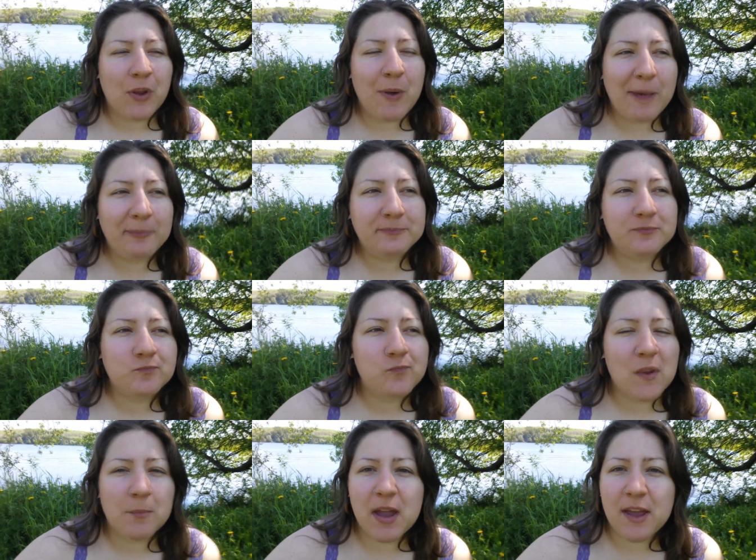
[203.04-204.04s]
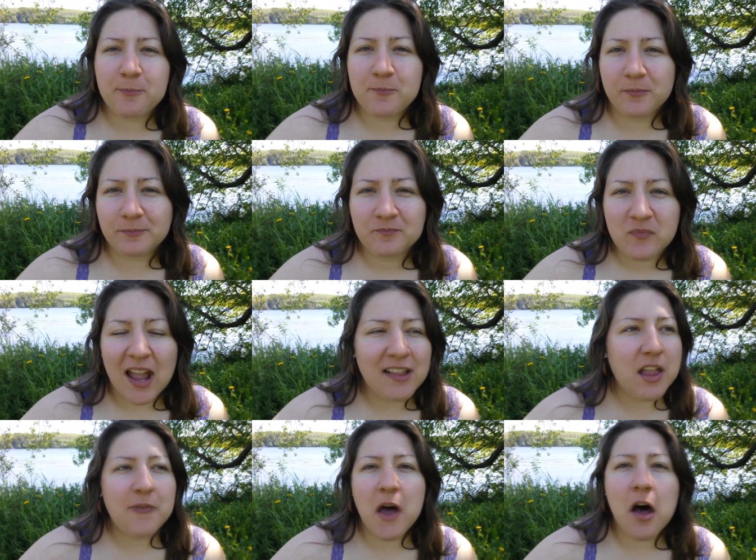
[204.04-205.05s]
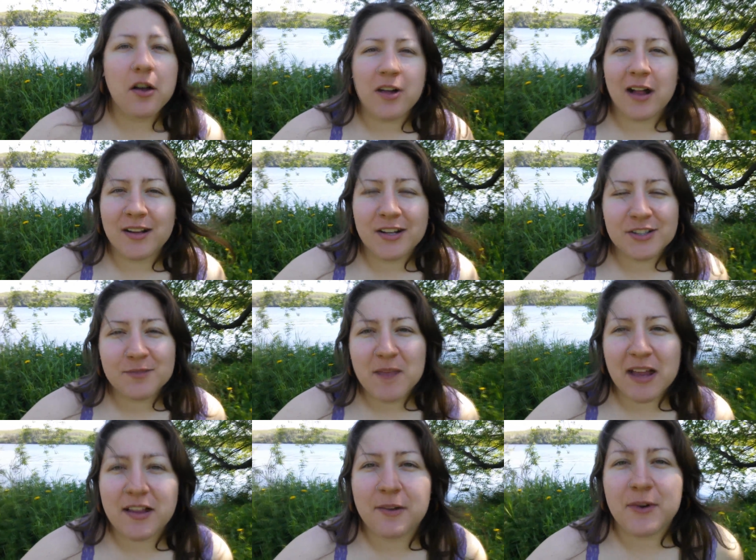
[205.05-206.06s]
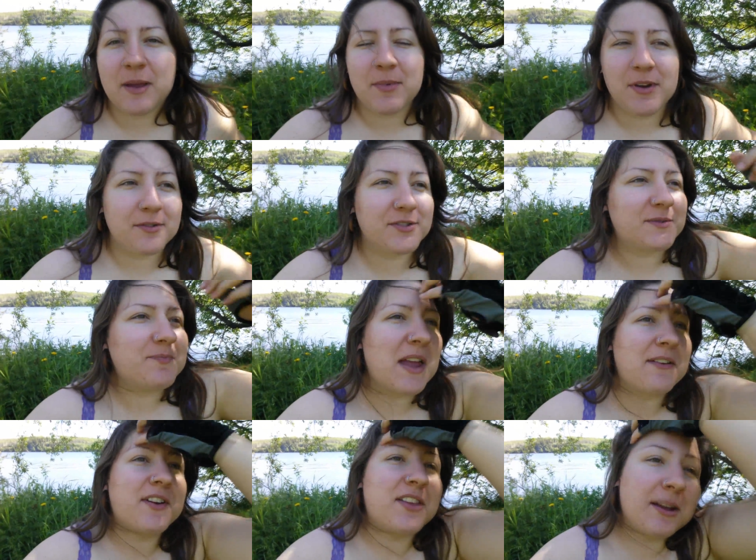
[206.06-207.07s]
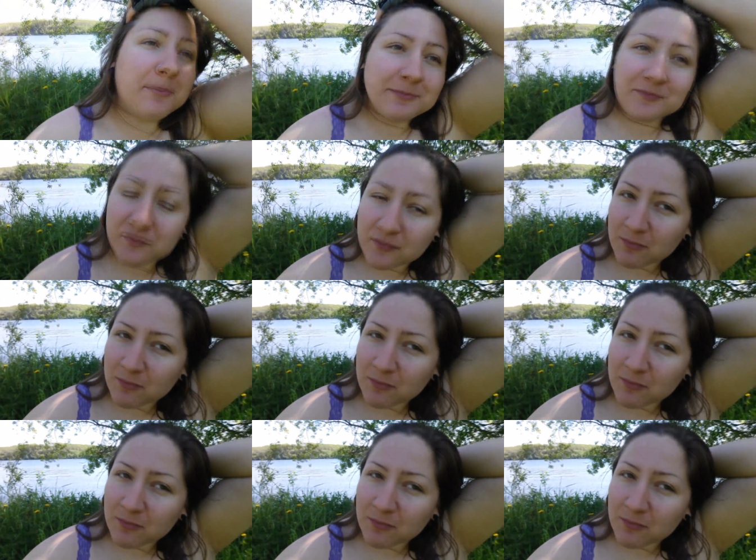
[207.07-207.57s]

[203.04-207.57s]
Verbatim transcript: Well, my I love all colors. I love rainbows, everything.